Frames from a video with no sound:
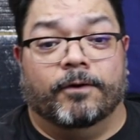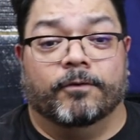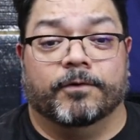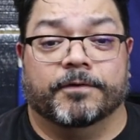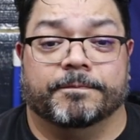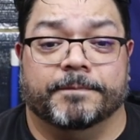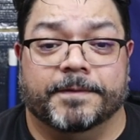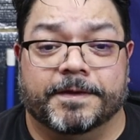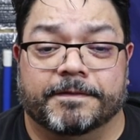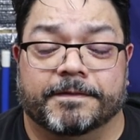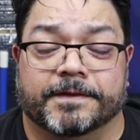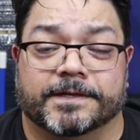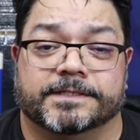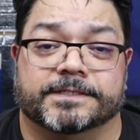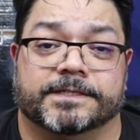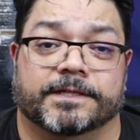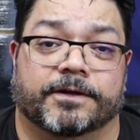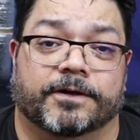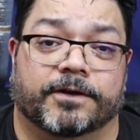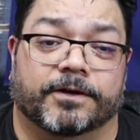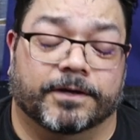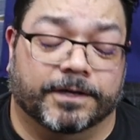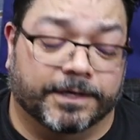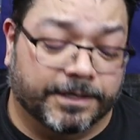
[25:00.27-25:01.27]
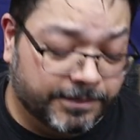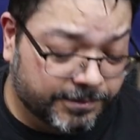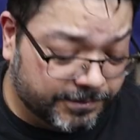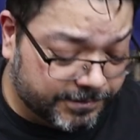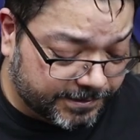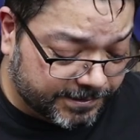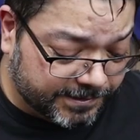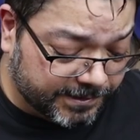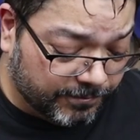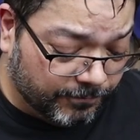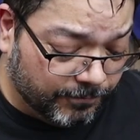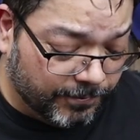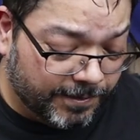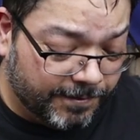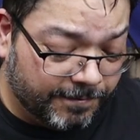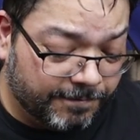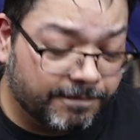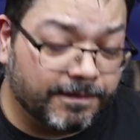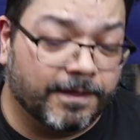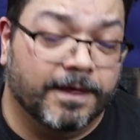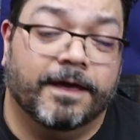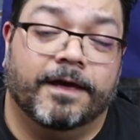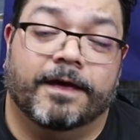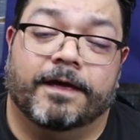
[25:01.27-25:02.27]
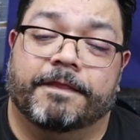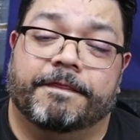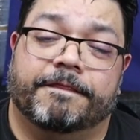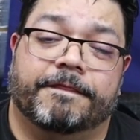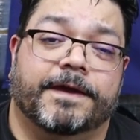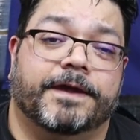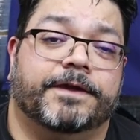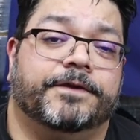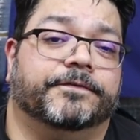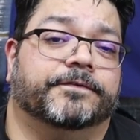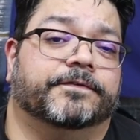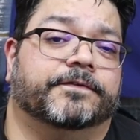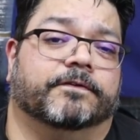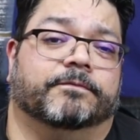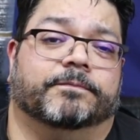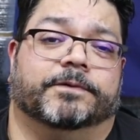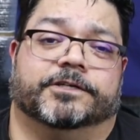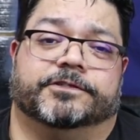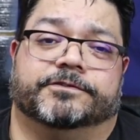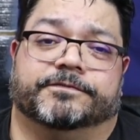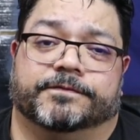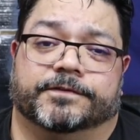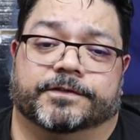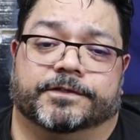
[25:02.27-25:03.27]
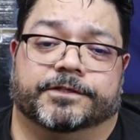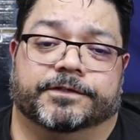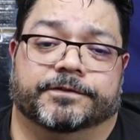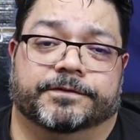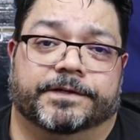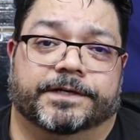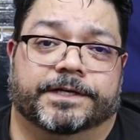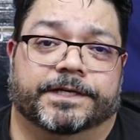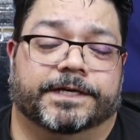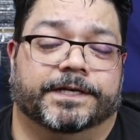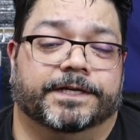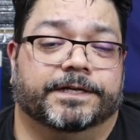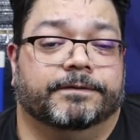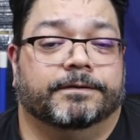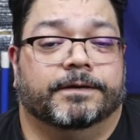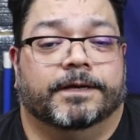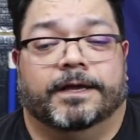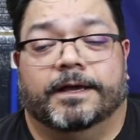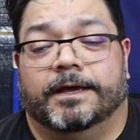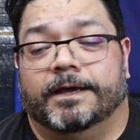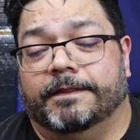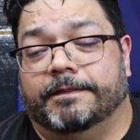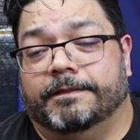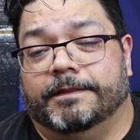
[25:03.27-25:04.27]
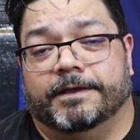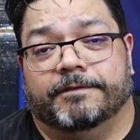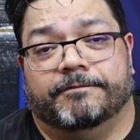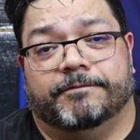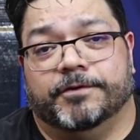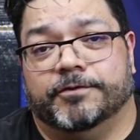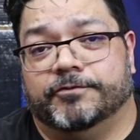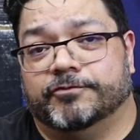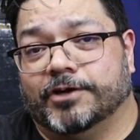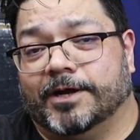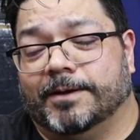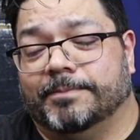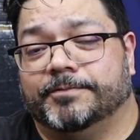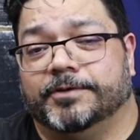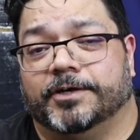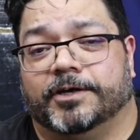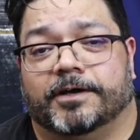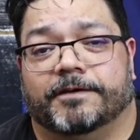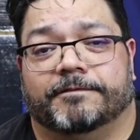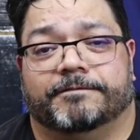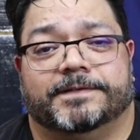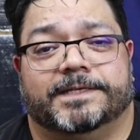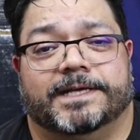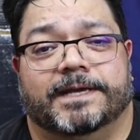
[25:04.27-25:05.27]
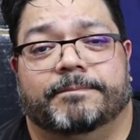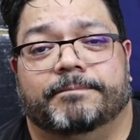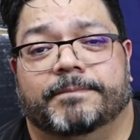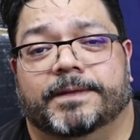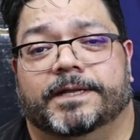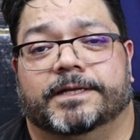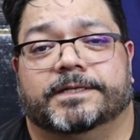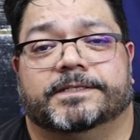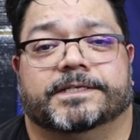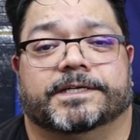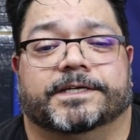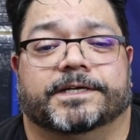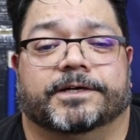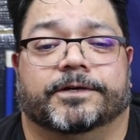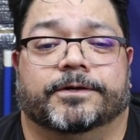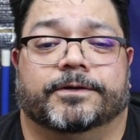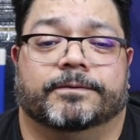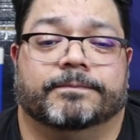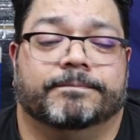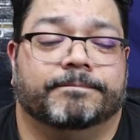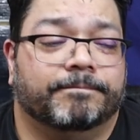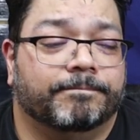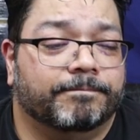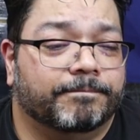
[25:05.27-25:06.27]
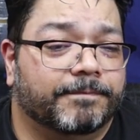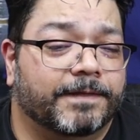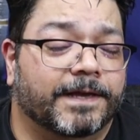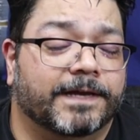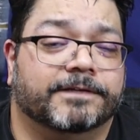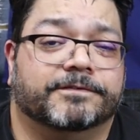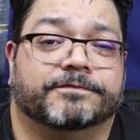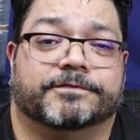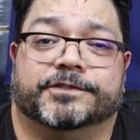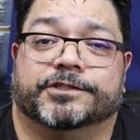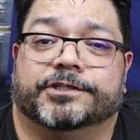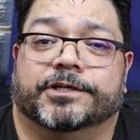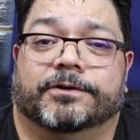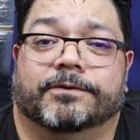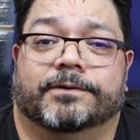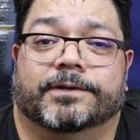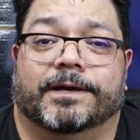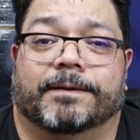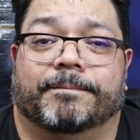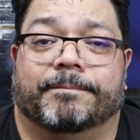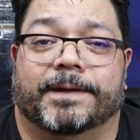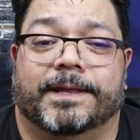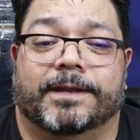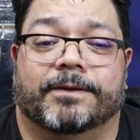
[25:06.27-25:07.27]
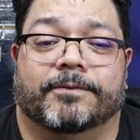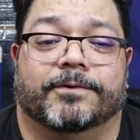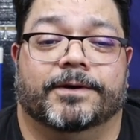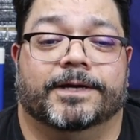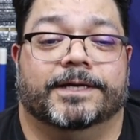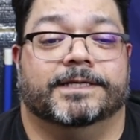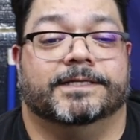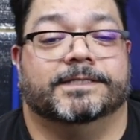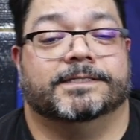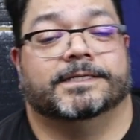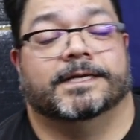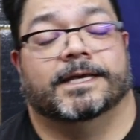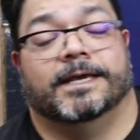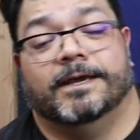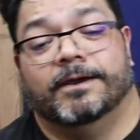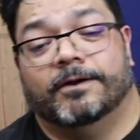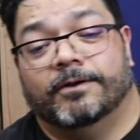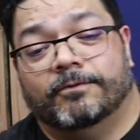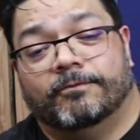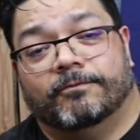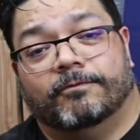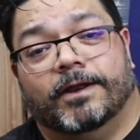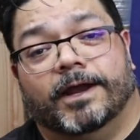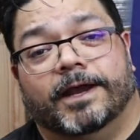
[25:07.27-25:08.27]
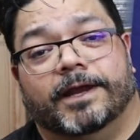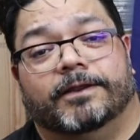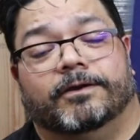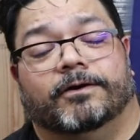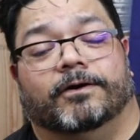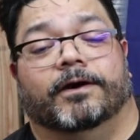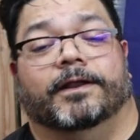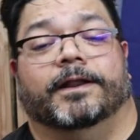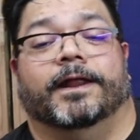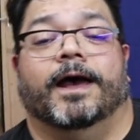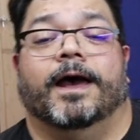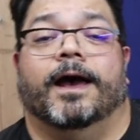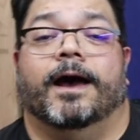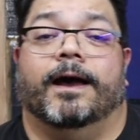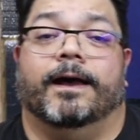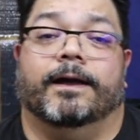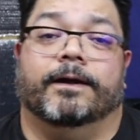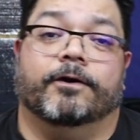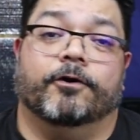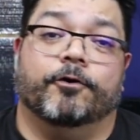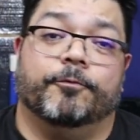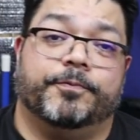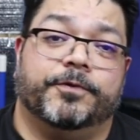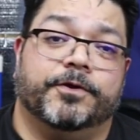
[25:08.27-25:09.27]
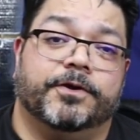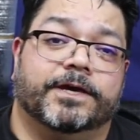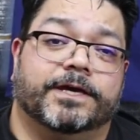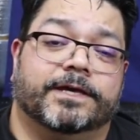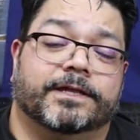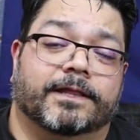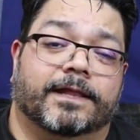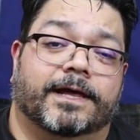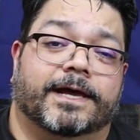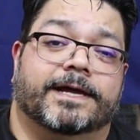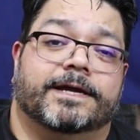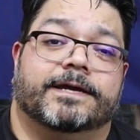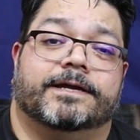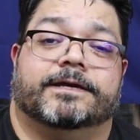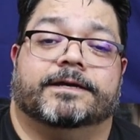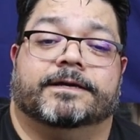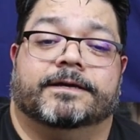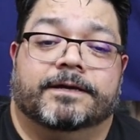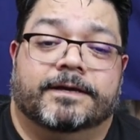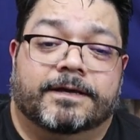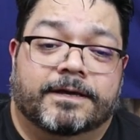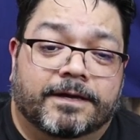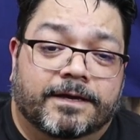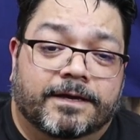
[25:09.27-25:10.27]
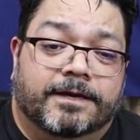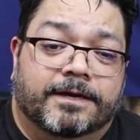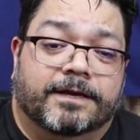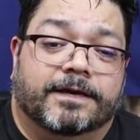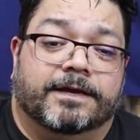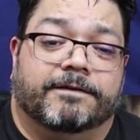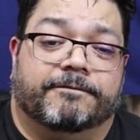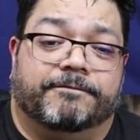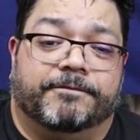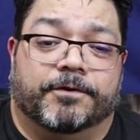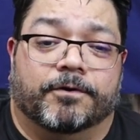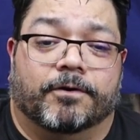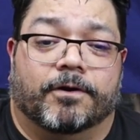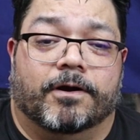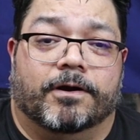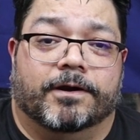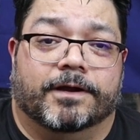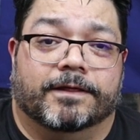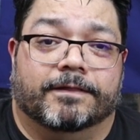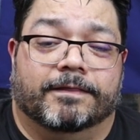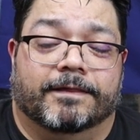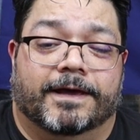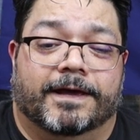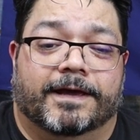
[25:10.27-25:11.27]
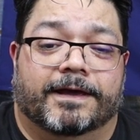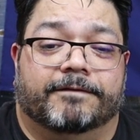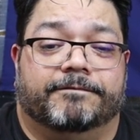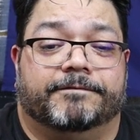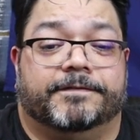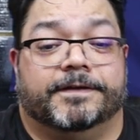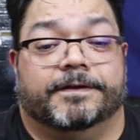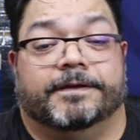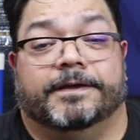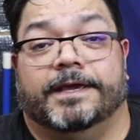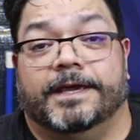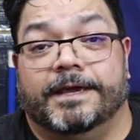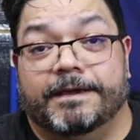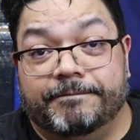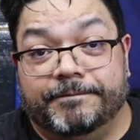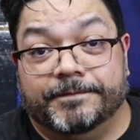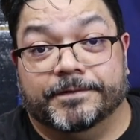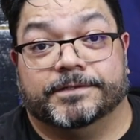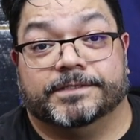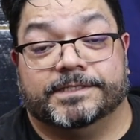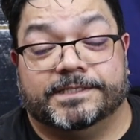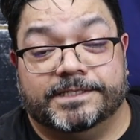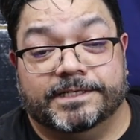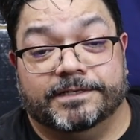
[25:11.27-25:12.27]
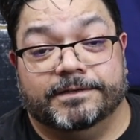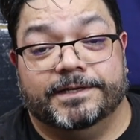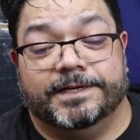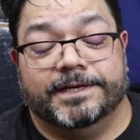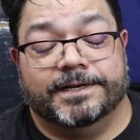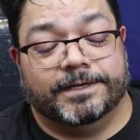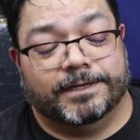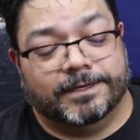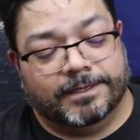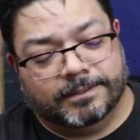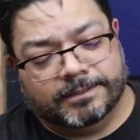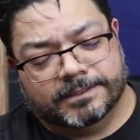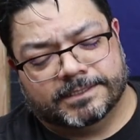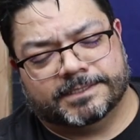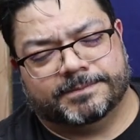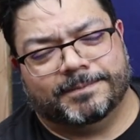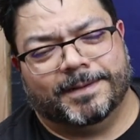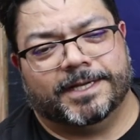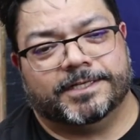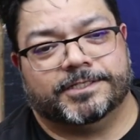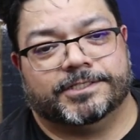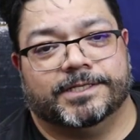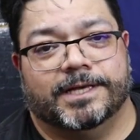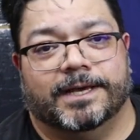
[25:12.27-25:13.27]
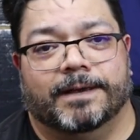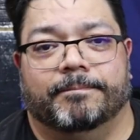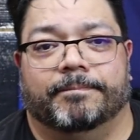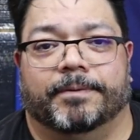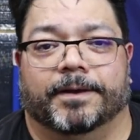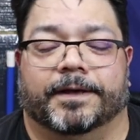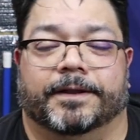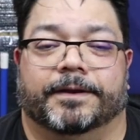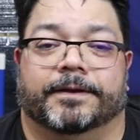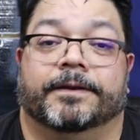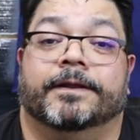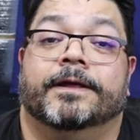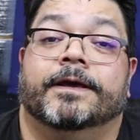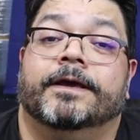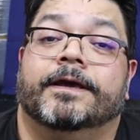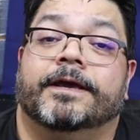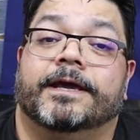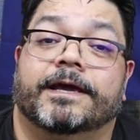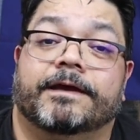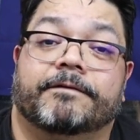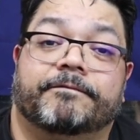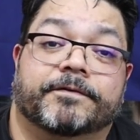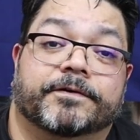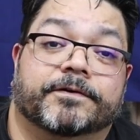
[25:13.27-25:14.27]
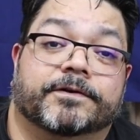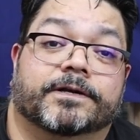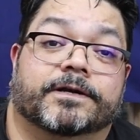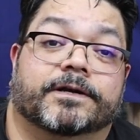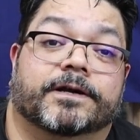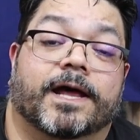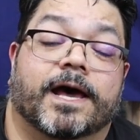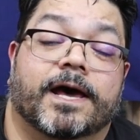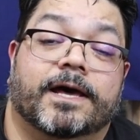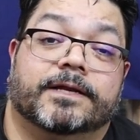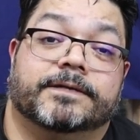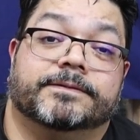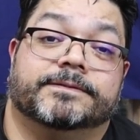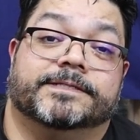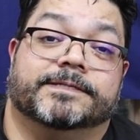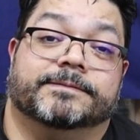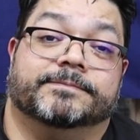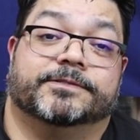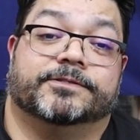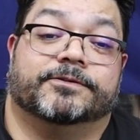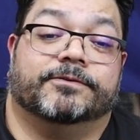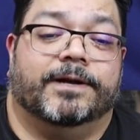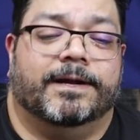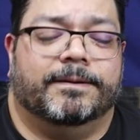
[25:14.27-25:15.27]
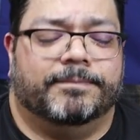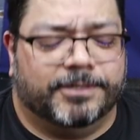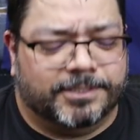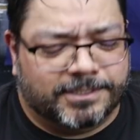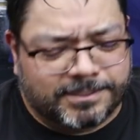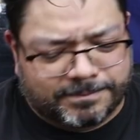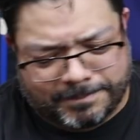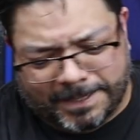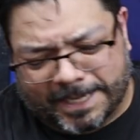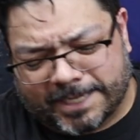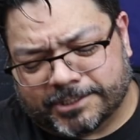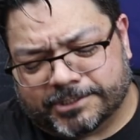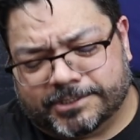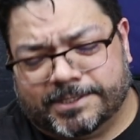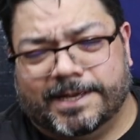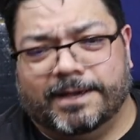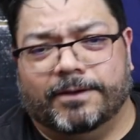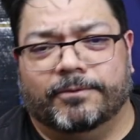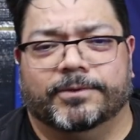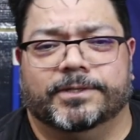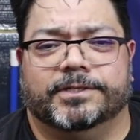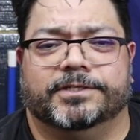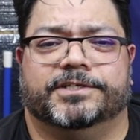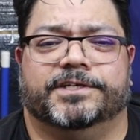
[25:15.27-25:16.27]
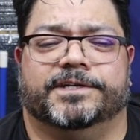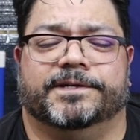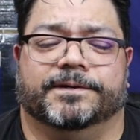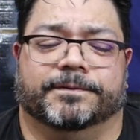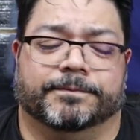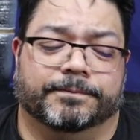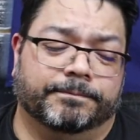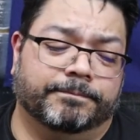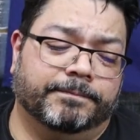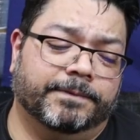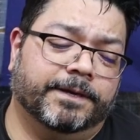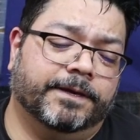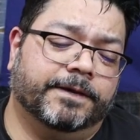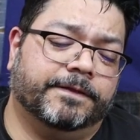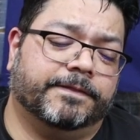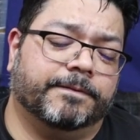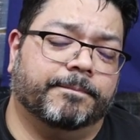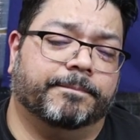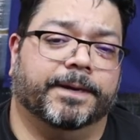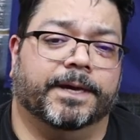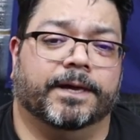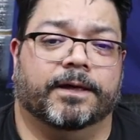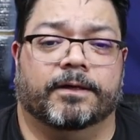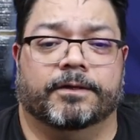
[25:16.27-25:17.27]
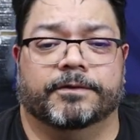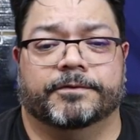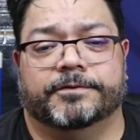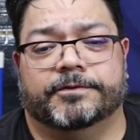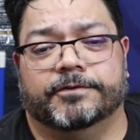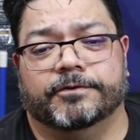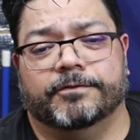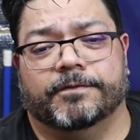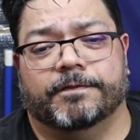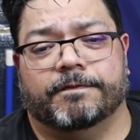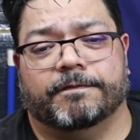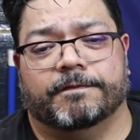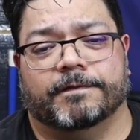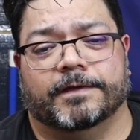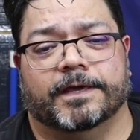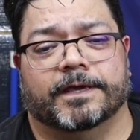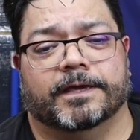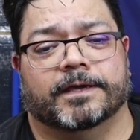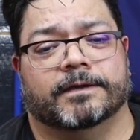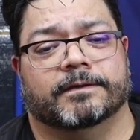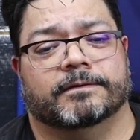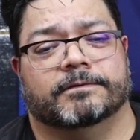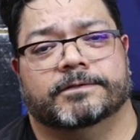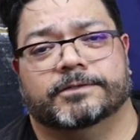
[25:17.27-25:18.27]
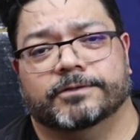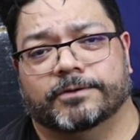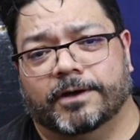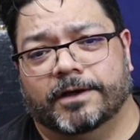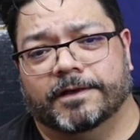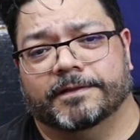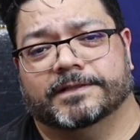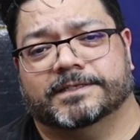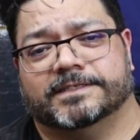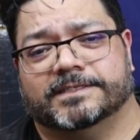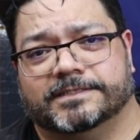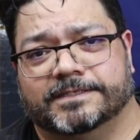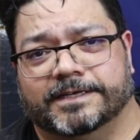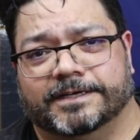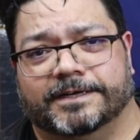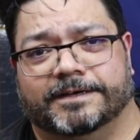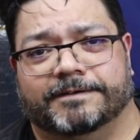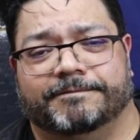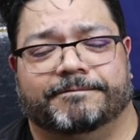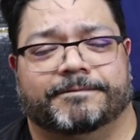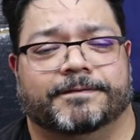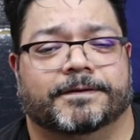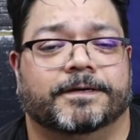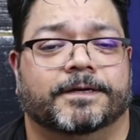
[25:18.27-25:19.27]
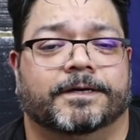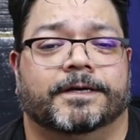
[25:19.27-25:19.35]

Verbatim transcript: out with me this long and you're still with, thank you so much for tuning in. And if you dropped off 10 minutes ago, thanks for showing up anyways. Right on. I hope you hit like if you already left. If you're still here, smash that button. If you're not a subscriber, smash that one too. Hit the bell, do the thing, do all the stuff.